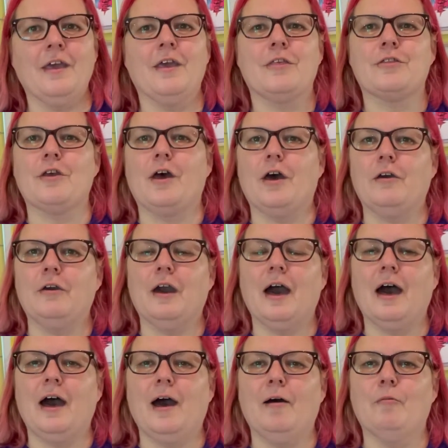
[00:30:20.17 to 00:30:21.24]
So
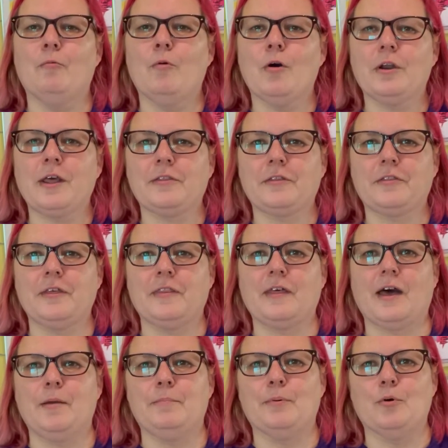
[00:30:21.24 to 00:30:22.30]
one other thing that
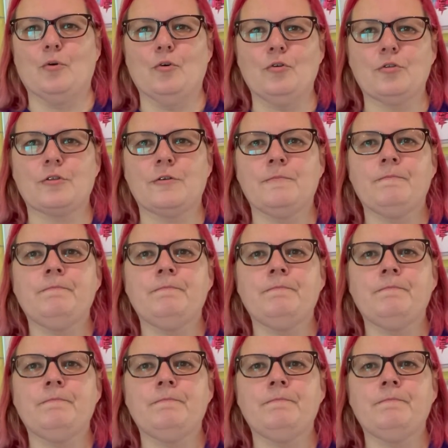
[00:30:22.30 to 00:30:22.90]
I bought,